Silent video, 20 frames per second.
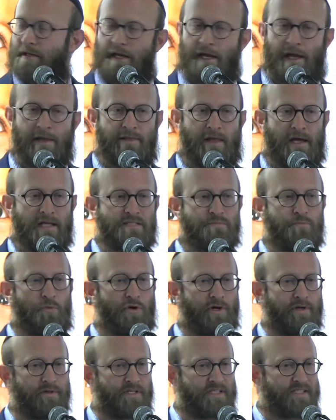and that's
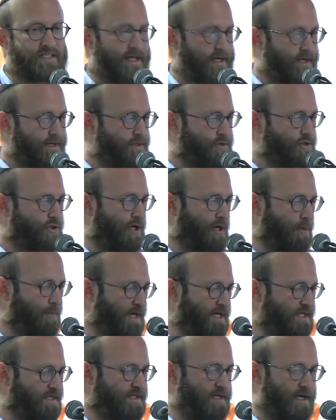more in the second
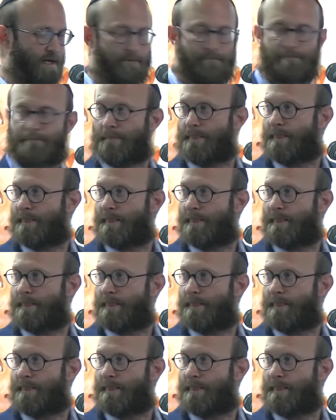trimester.